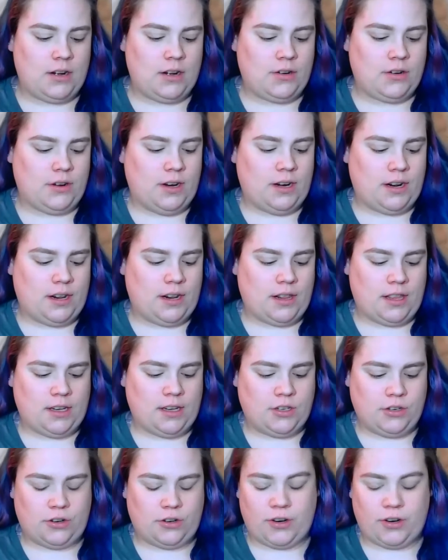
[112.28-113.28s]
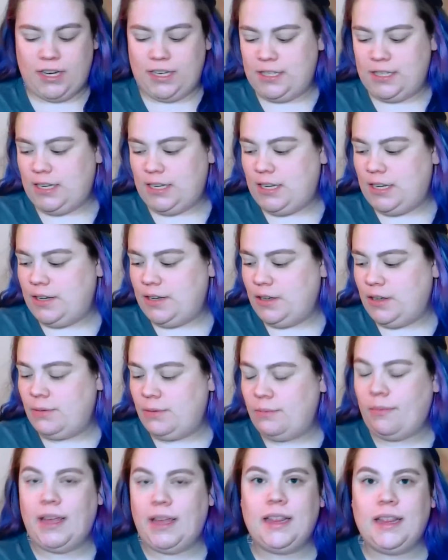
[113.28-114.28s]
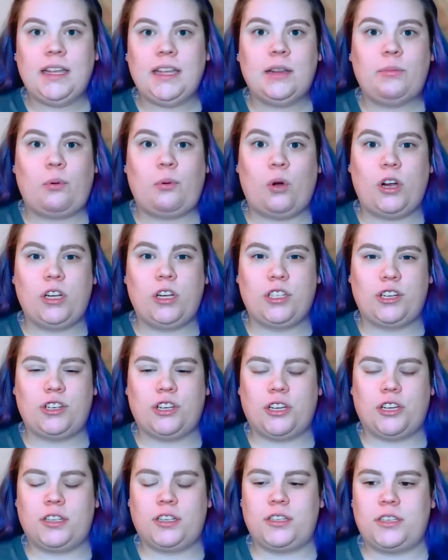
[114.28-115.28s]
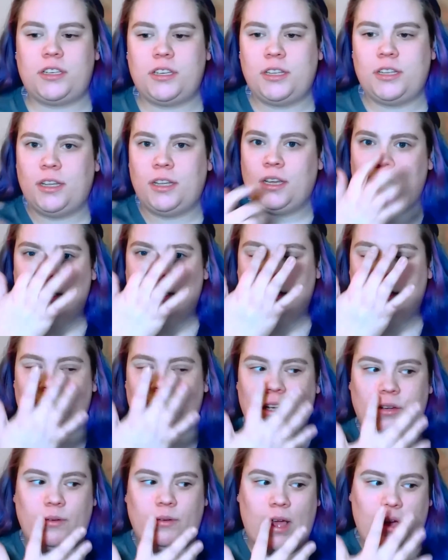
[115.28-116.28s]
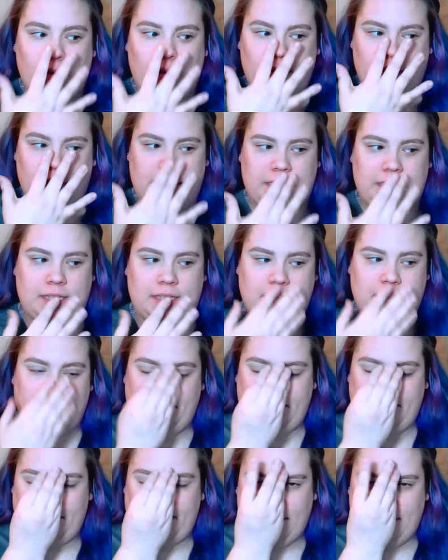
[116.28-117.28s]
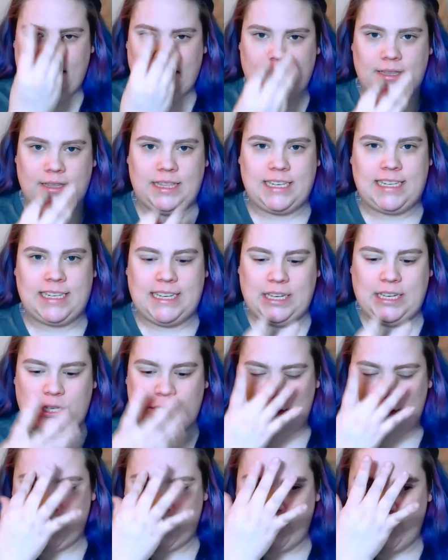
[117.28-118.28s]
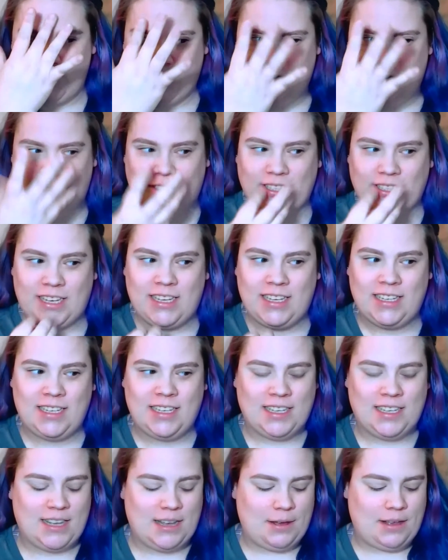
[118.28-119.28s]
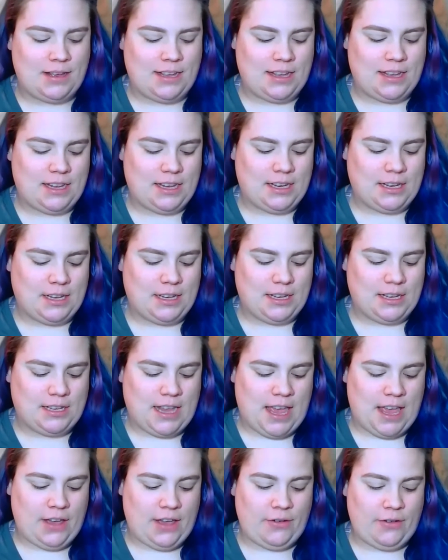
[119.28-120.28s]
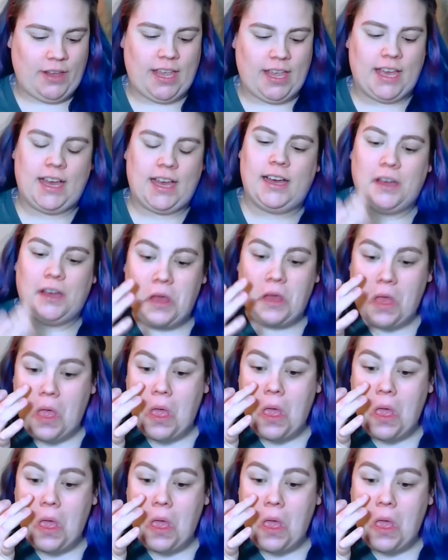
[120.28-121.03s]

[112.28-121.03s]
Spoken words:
I don't need anything too crazy. Mainly the pores are just around the T-zone area.